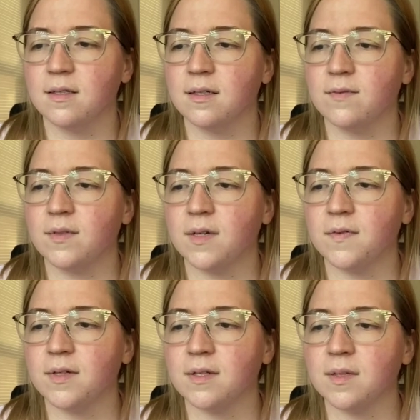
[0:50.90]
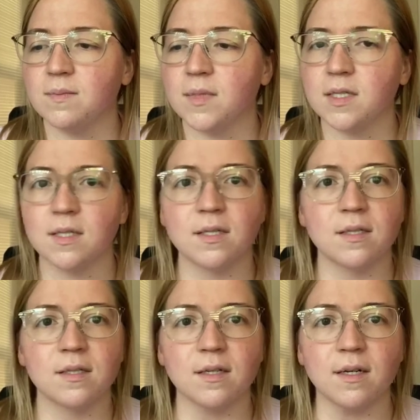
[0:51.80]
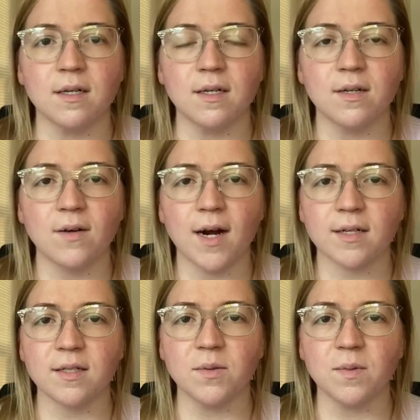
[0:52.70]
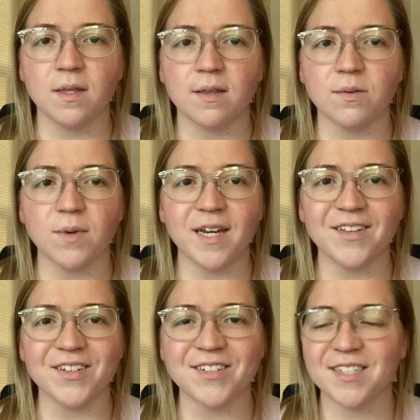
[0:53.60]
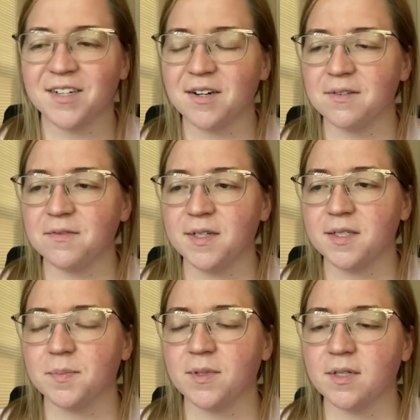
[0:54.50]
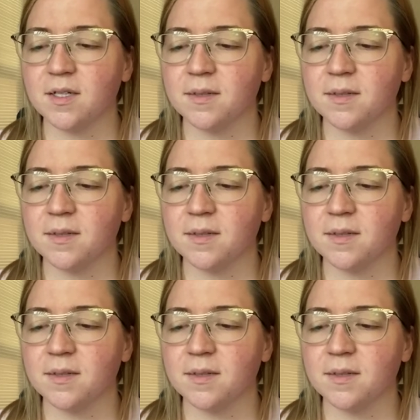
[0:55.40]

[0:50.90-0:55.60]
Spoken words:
I've definitely missed interacting with the regulars here on Facebook.